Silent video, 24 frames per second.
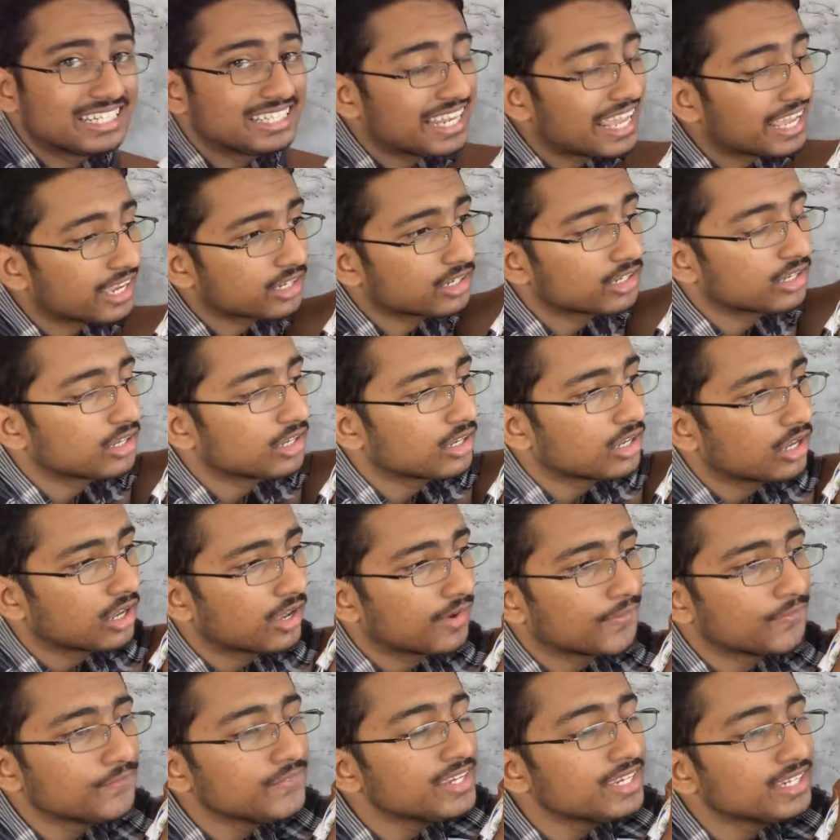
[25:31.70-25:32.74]
take
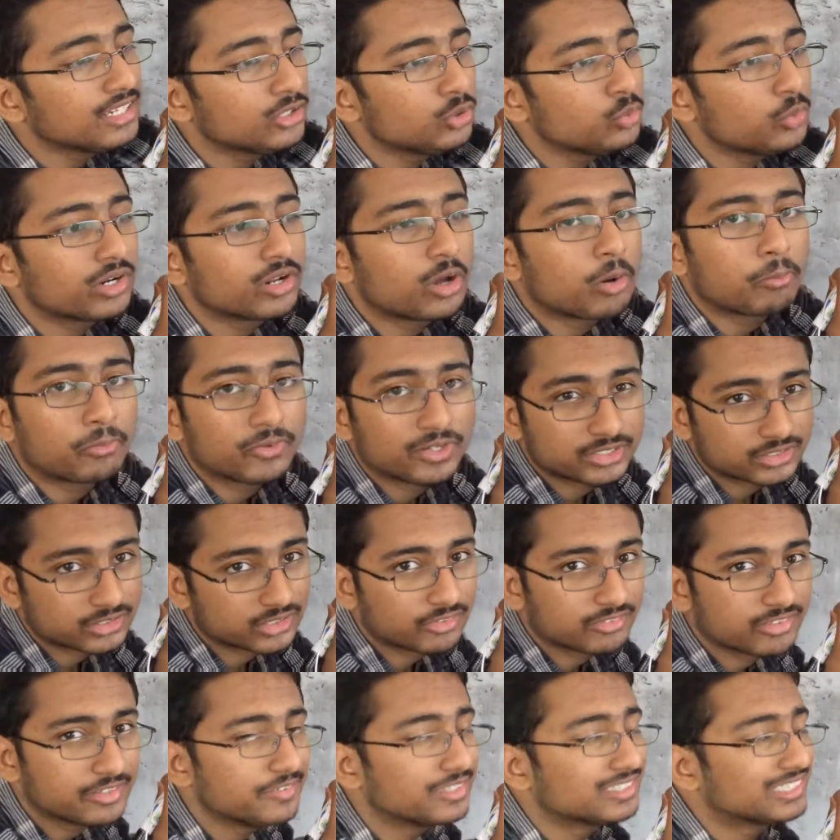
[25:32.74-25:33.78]
we do an operation
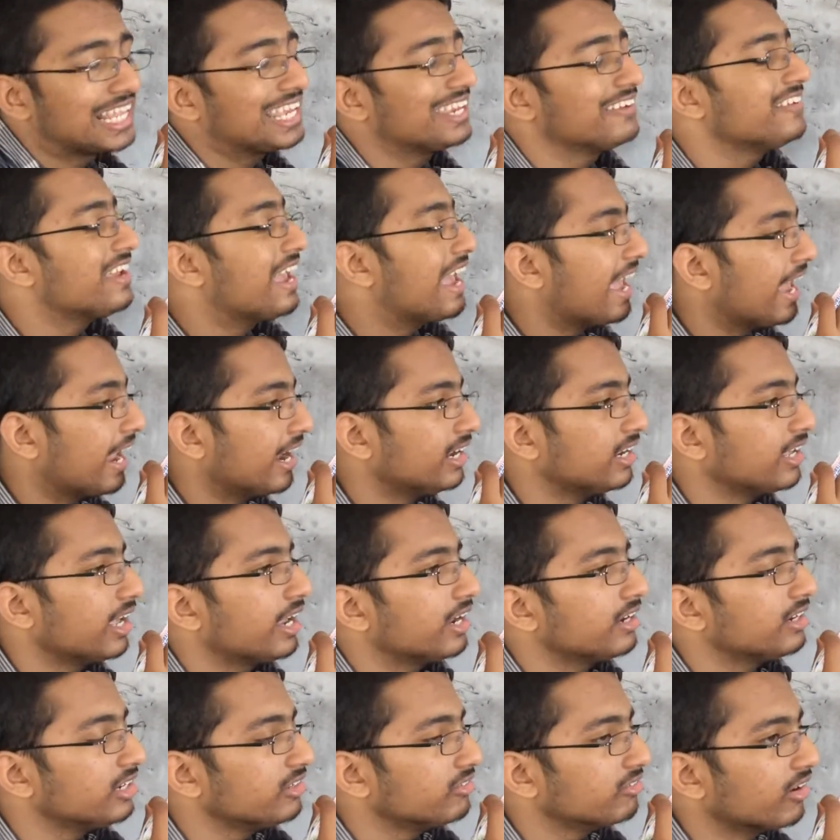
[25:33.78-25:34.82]
of limits, like we add
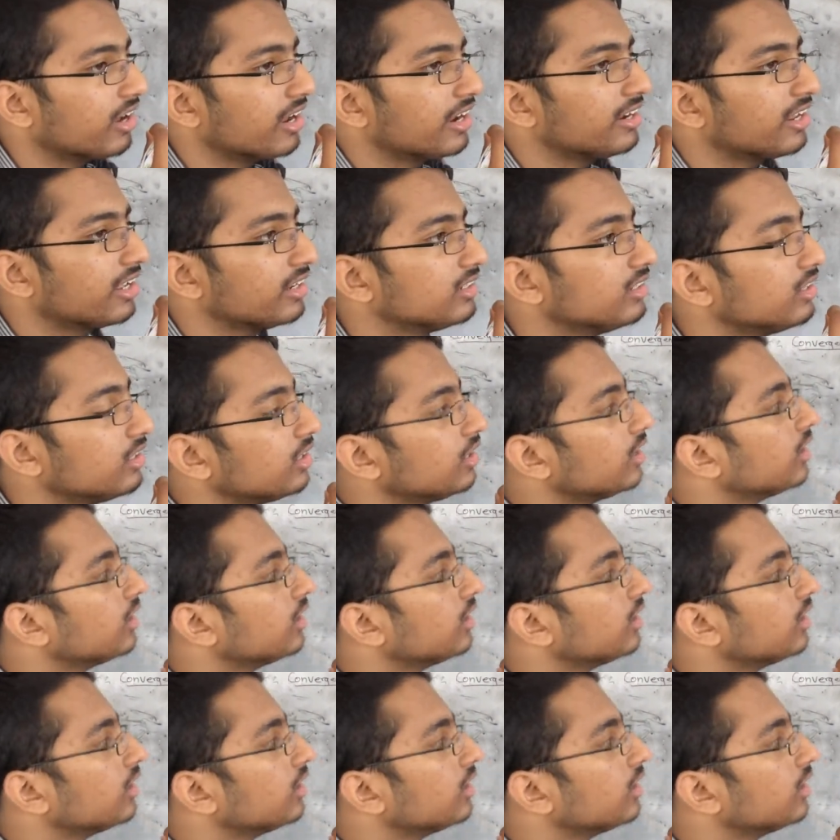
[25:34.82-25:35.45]
and divide. And